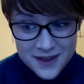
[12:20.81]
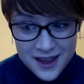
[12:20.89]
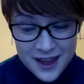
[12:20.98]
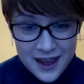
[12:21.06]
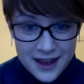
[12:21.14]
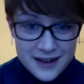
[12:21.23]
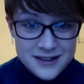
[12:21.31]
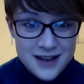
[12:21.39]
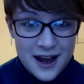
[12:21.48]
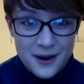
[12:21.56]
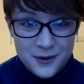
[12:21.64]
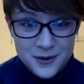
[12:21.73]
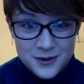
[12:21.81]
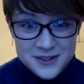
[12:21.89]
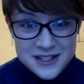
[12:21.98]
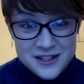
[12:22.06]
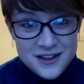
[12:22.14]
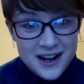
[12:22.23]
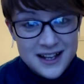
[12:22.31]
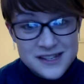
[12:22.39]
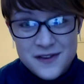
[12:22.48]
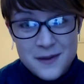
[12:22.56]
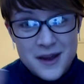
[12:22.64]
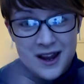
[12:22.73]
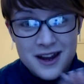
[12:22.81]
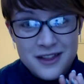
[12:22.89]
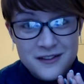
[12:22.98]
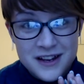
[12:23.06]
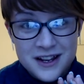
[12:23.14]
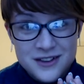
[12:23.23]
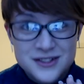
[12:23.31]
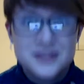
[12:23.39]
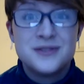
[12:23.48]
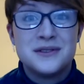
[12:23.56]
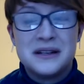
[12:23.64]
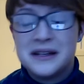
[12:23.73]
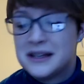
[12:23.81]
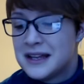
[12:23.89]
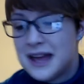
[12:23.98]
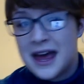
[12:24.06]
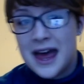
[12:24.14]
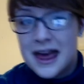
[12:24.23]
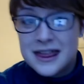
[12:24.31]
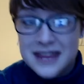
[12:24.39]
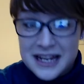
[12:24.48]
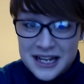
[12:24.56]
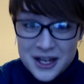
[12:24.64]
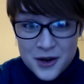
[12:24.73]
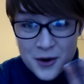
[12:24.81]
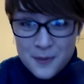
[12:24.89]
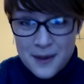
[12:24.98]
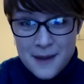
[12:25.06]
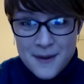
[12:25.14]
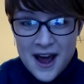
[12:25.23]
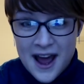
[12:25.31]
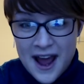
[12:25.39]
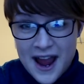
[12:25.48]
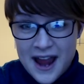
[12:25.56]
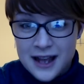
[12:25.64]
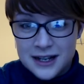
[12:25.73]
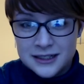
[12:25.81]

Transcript: And I will see you guys if I make another video soon. Thank you. Bye bye.